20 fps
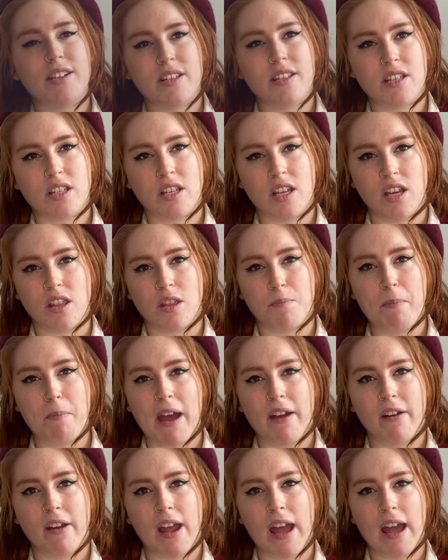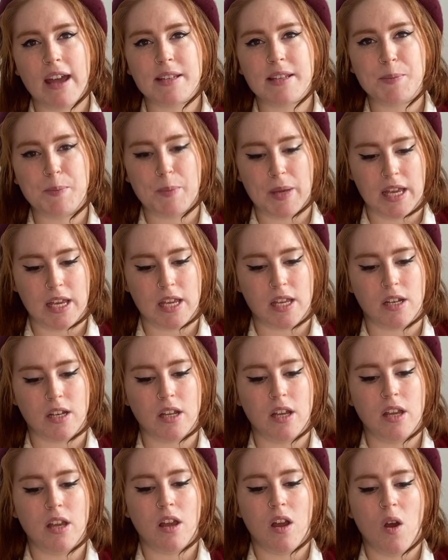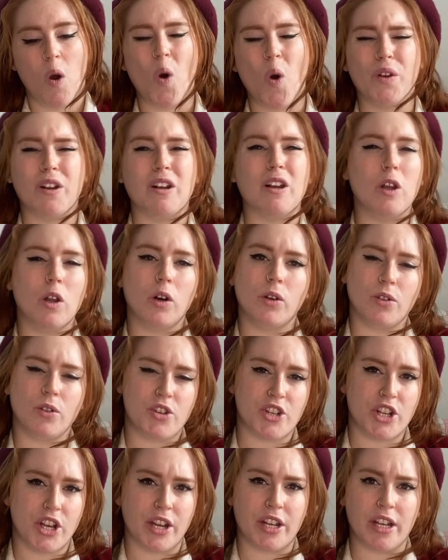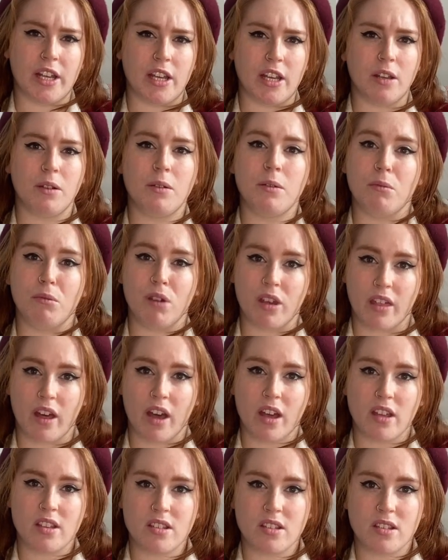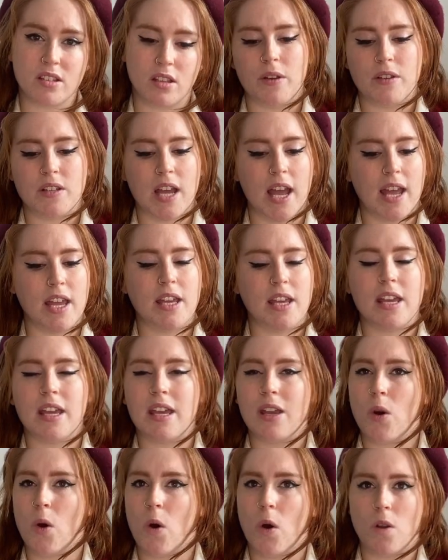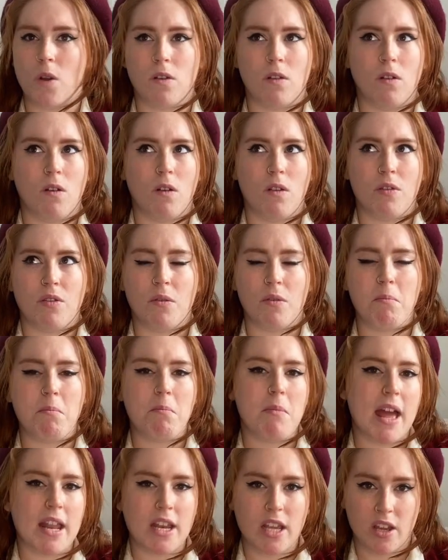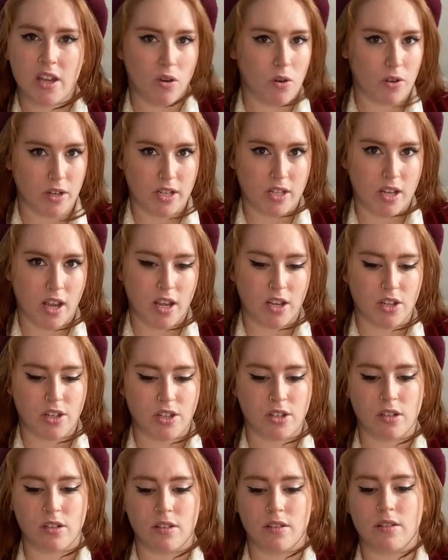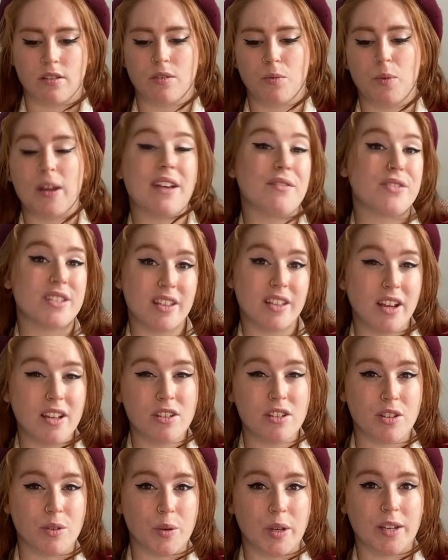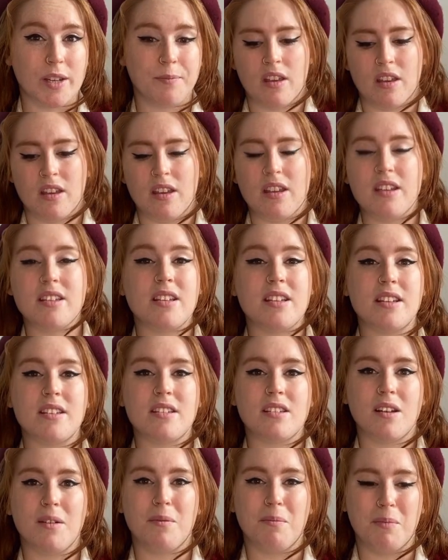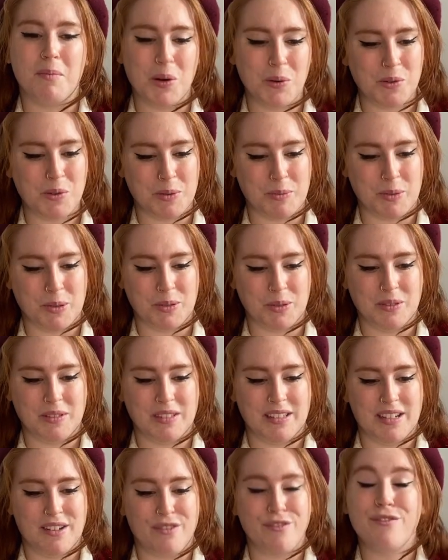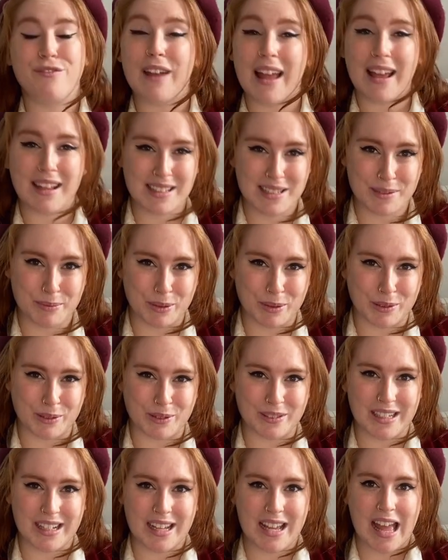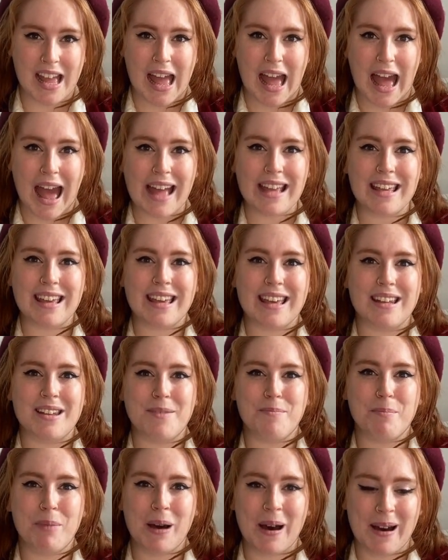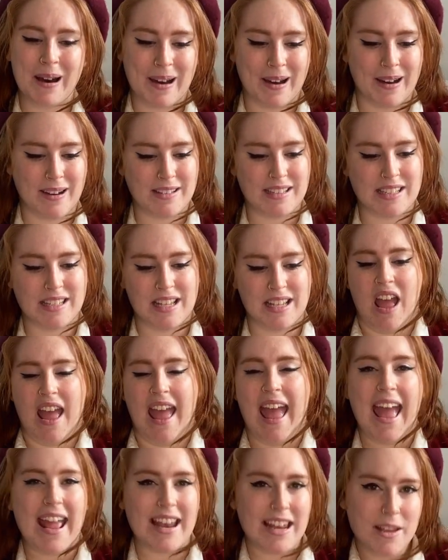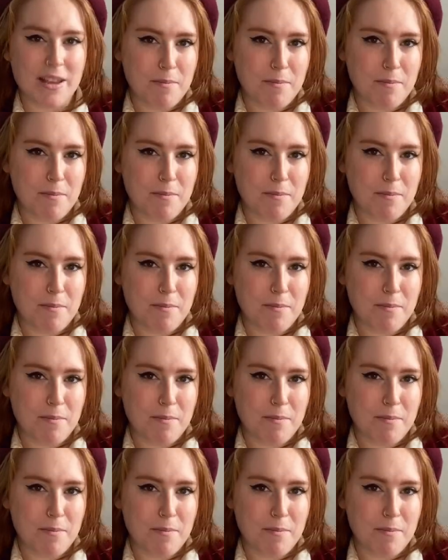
can see, the beret has been on a long journey with us, taking on the many connotations we have assigned to it. It is mouldable, flexible, and can impart any